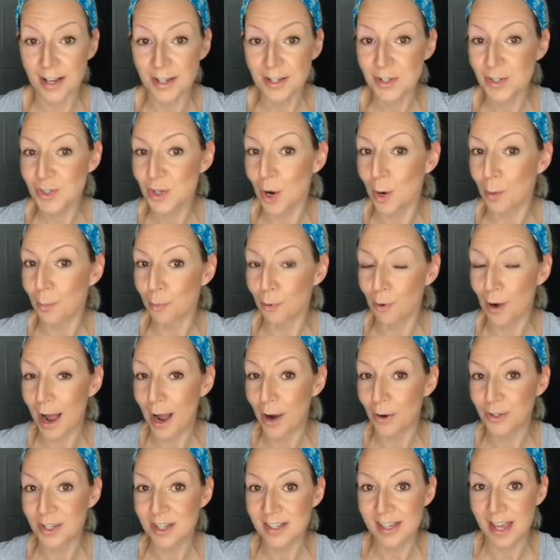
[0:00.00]
So I'm proud
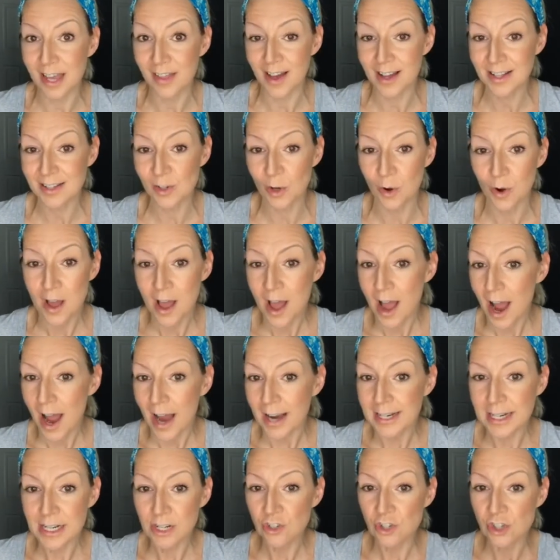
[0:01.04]
to say that. So I
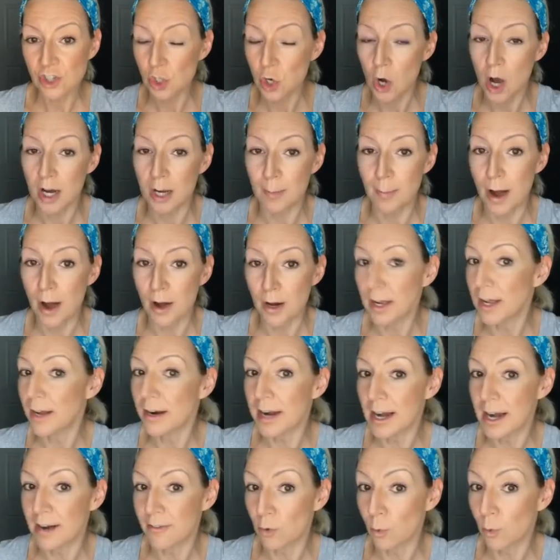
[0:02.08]
didn't just talk about it and I
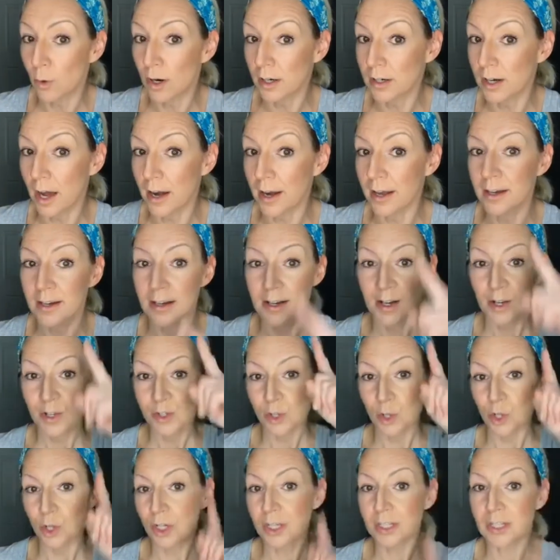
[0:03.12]
never worked on it. So
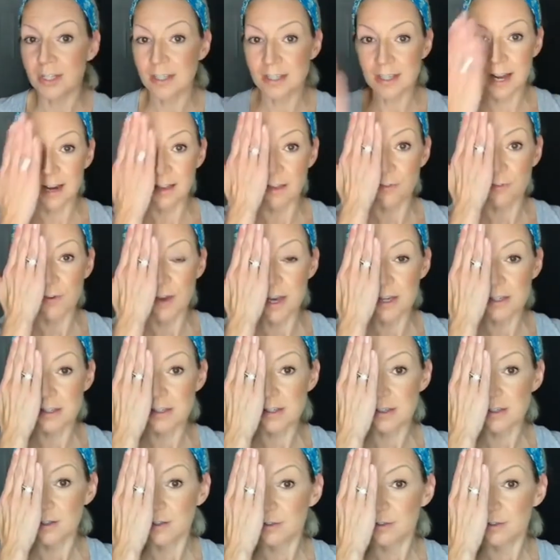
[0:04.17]
look at this side of the face.